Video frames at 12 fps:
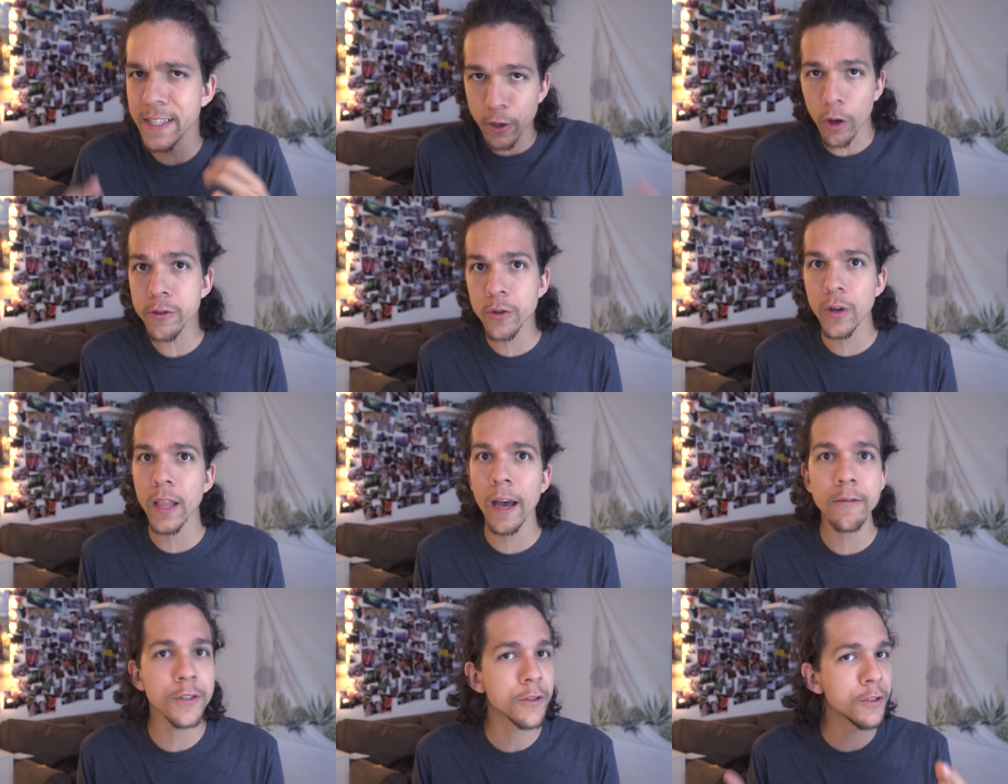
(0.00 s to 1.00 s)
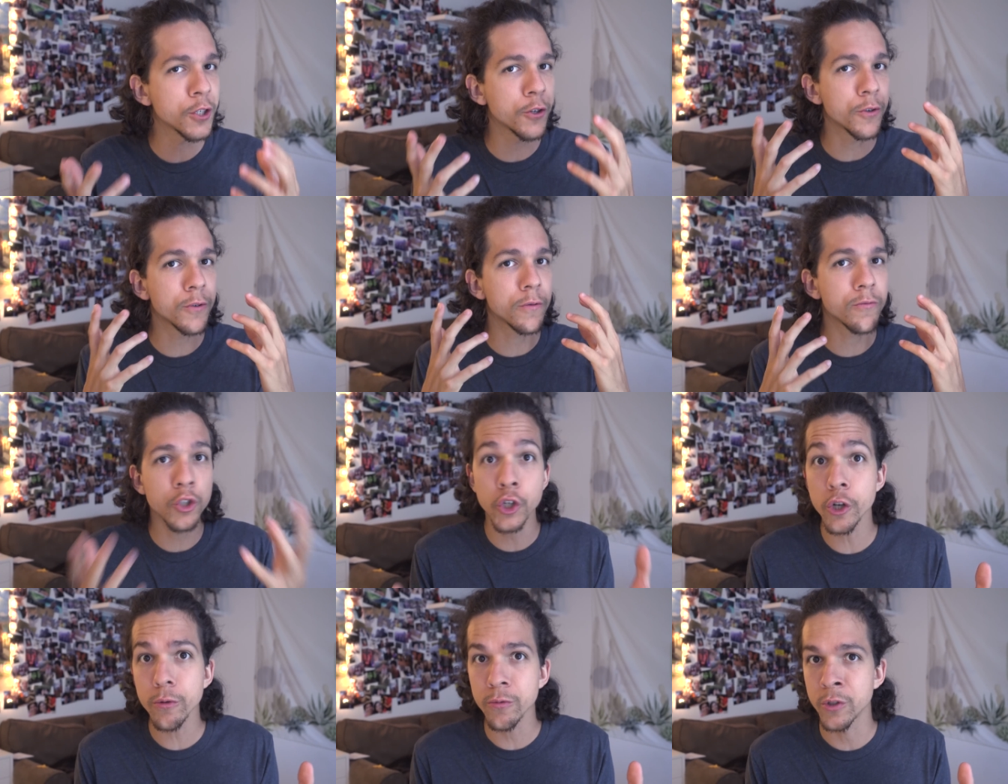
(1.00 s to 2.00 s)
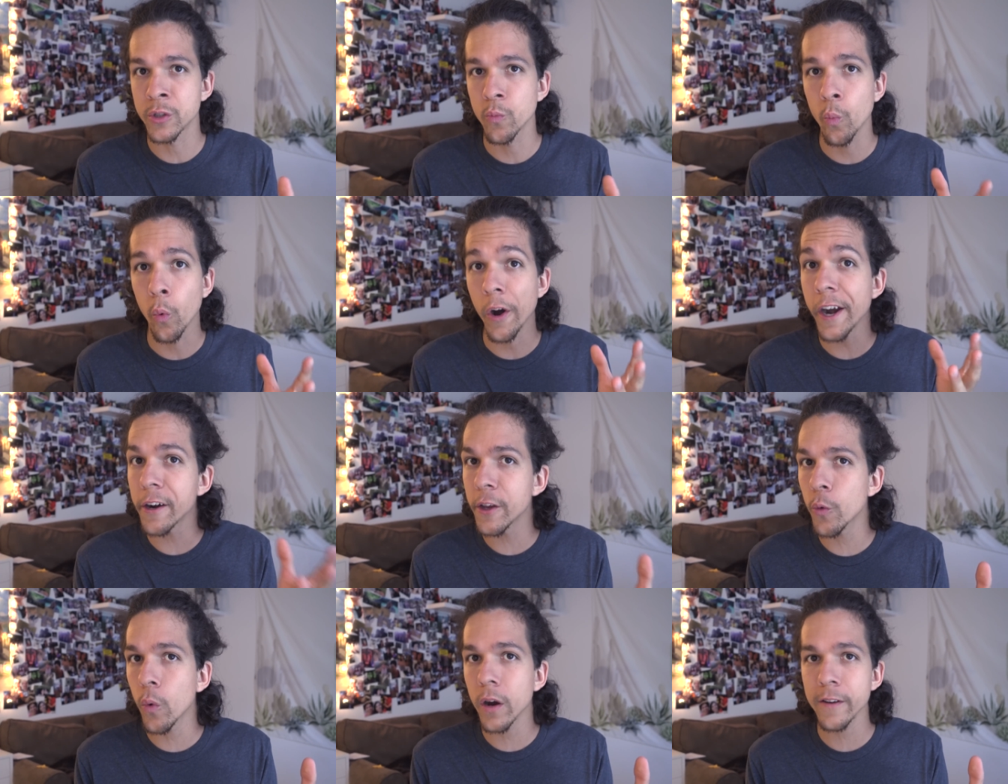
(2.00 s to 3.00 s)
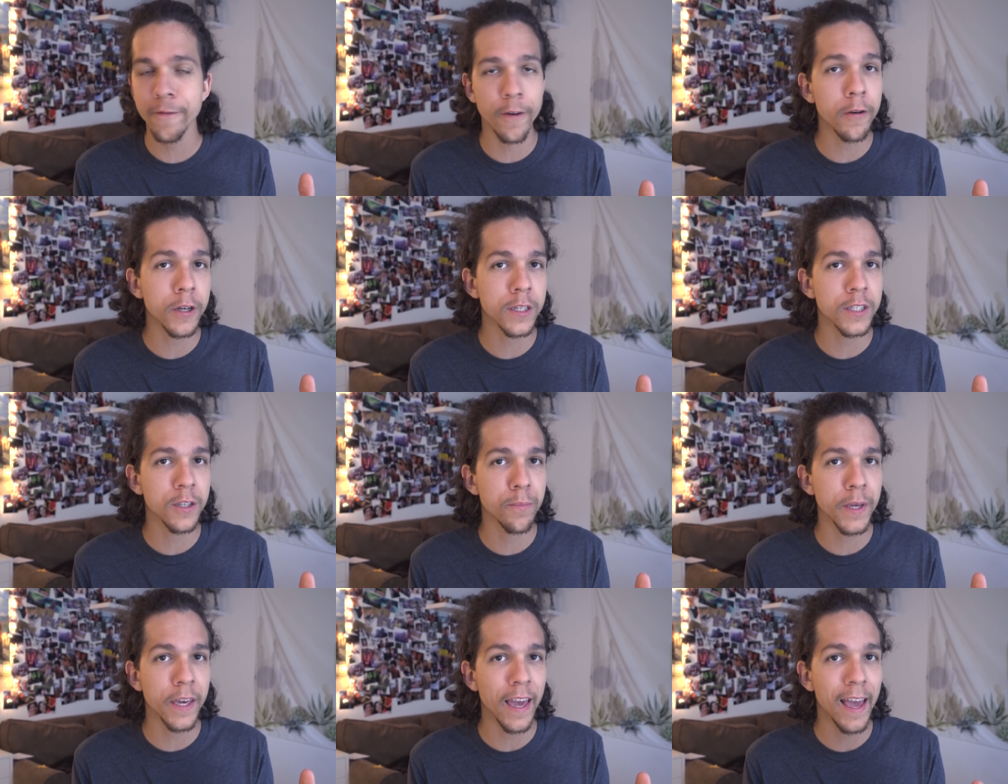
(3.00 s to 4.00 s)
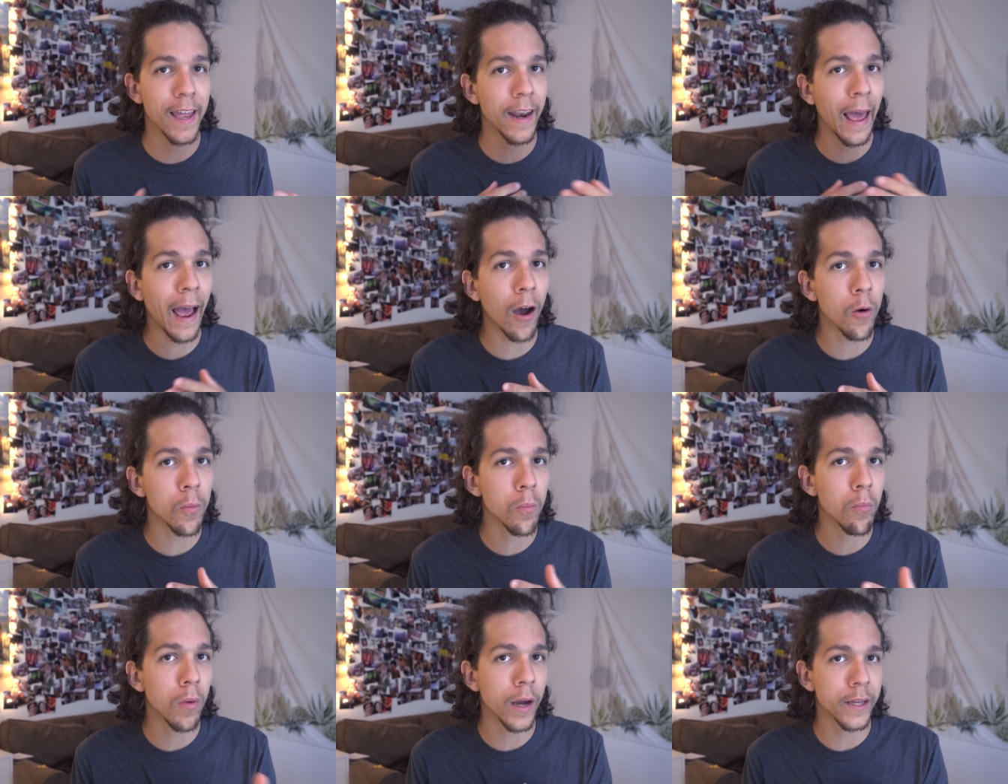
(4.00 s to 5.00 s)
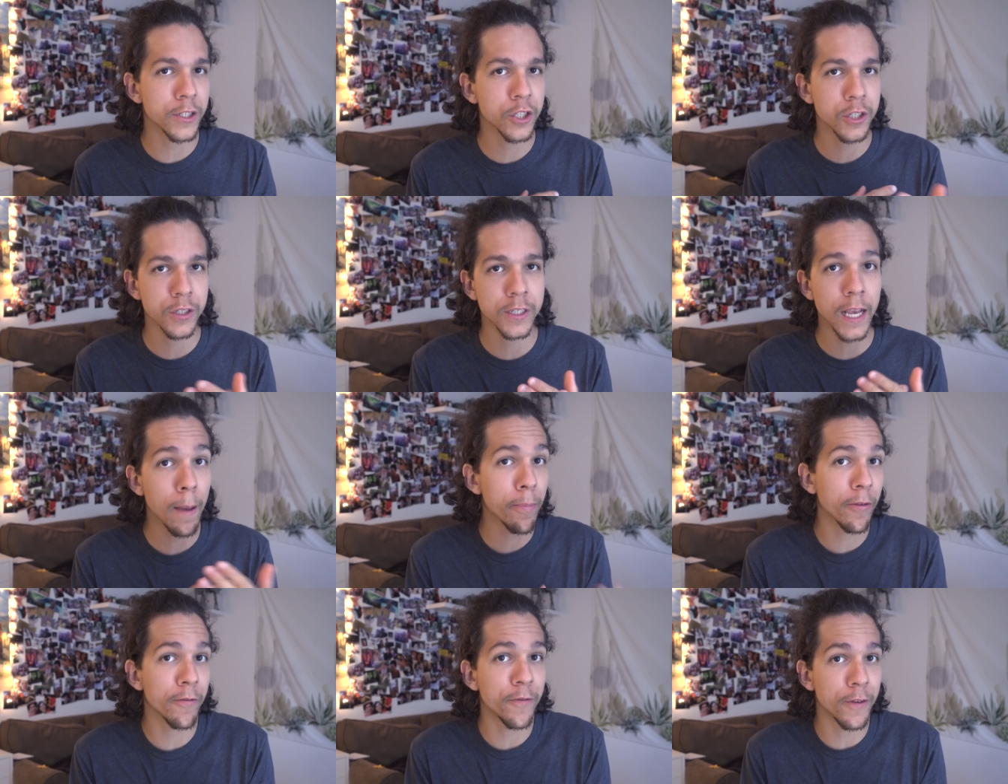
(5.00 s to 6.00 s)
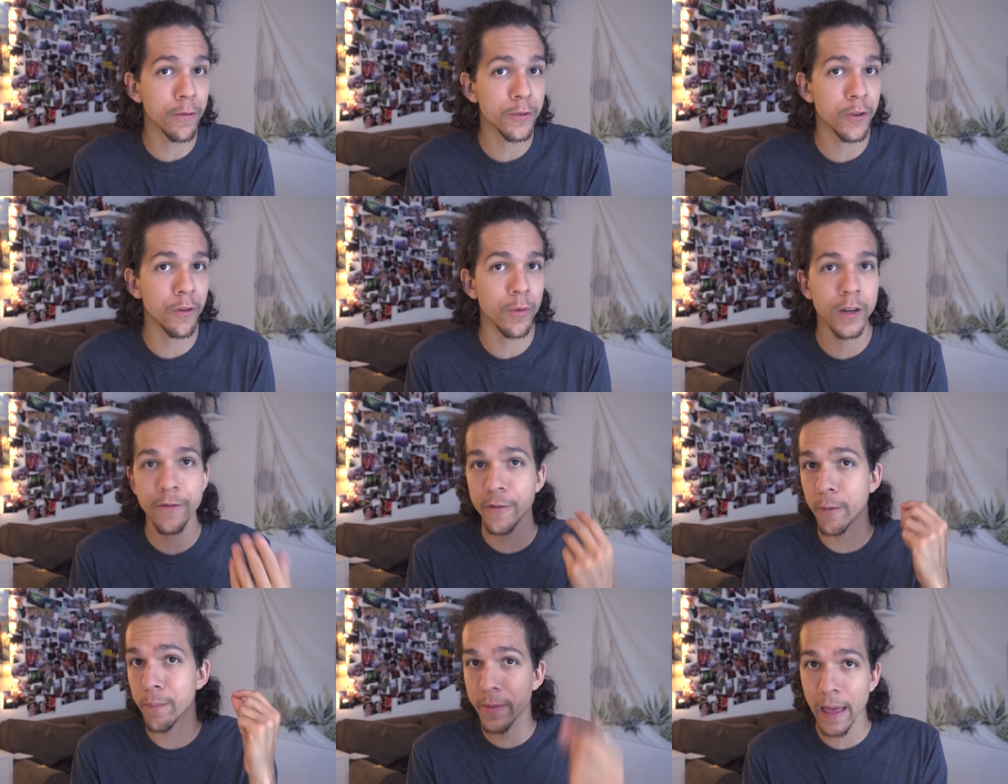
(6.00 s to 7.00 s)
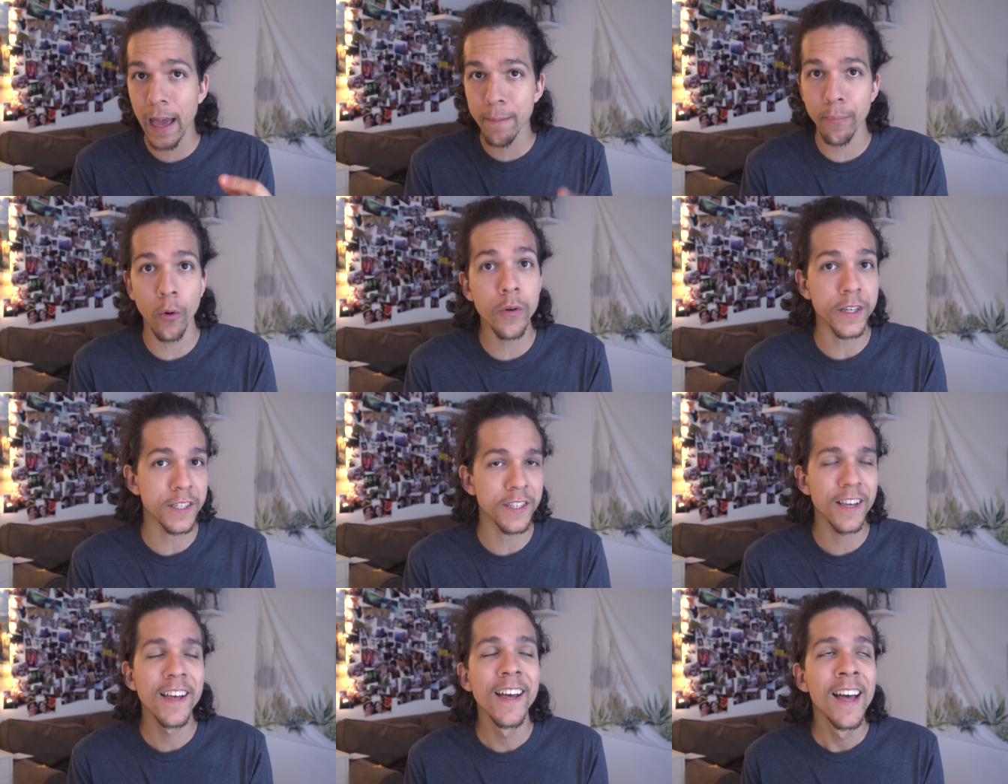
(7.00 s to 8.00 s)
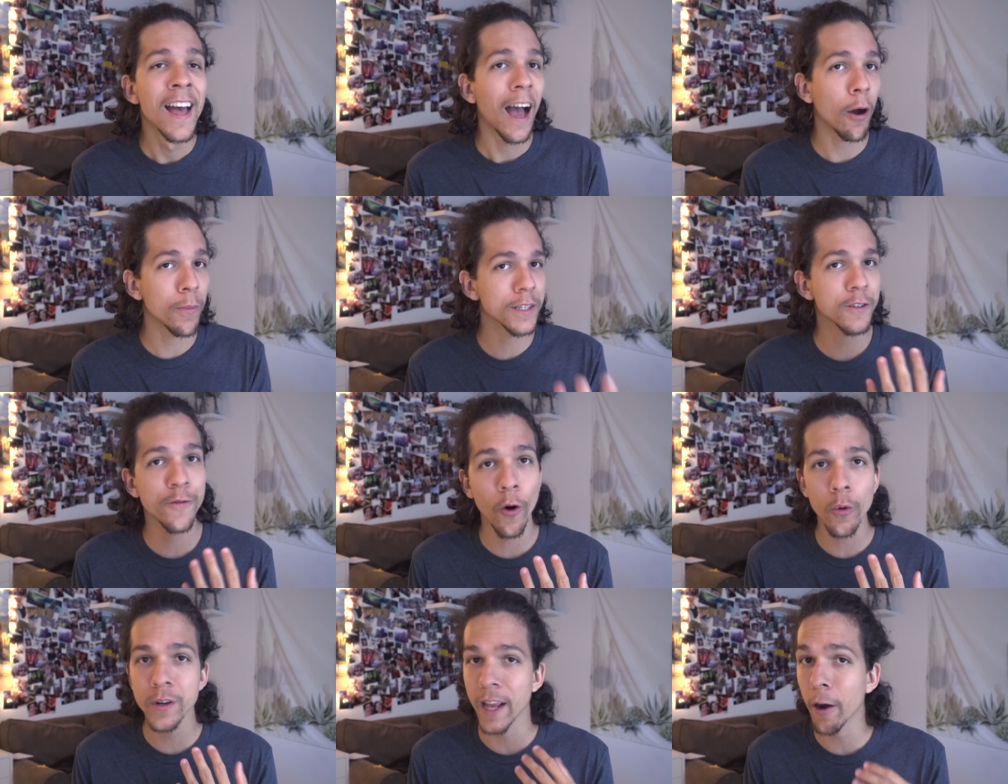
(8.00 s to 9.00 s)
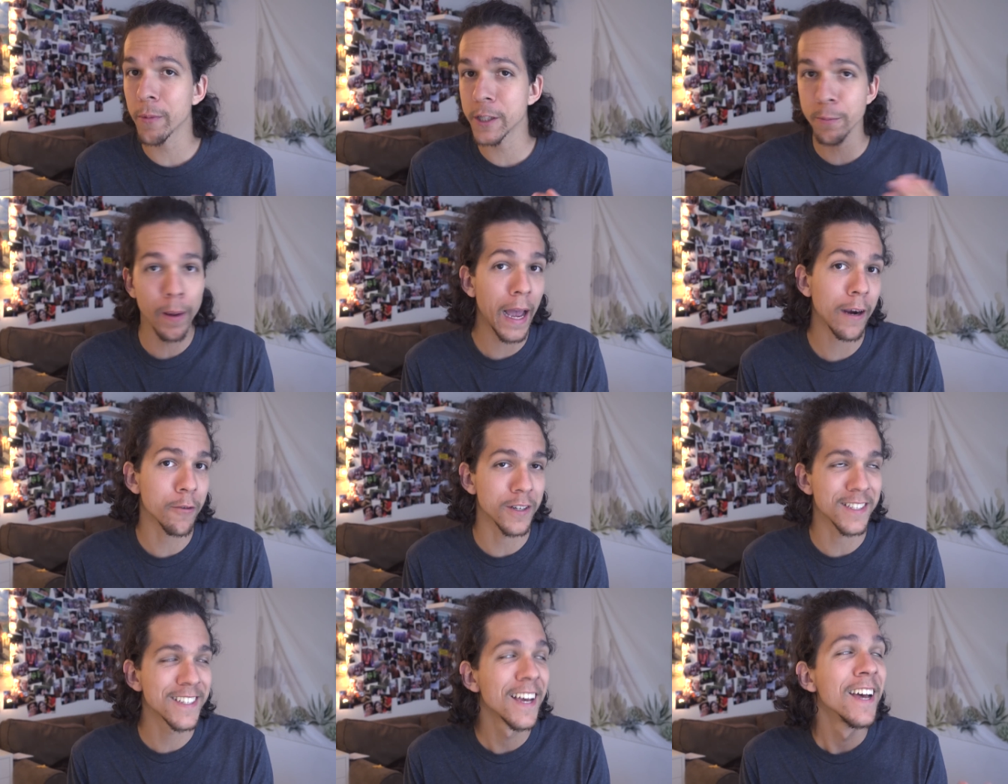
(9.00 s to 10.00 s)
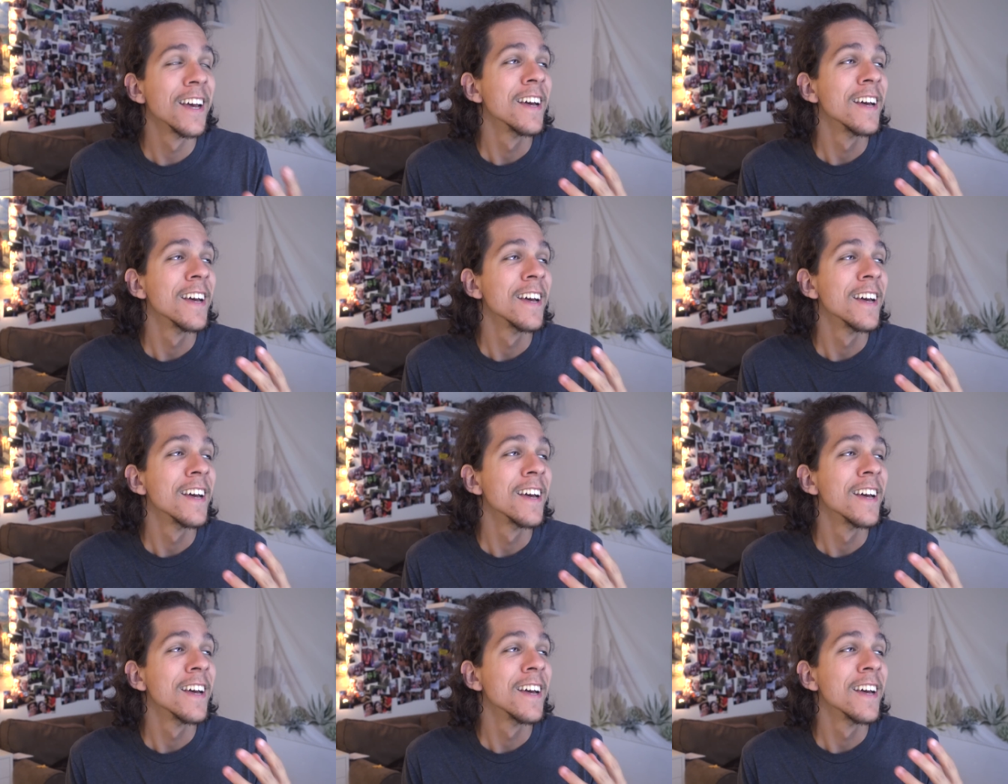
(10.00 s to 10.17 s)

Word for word: This also allows you to choose where you want focus to be and how much depth of field do you want from that point. How much forward, how much backwards.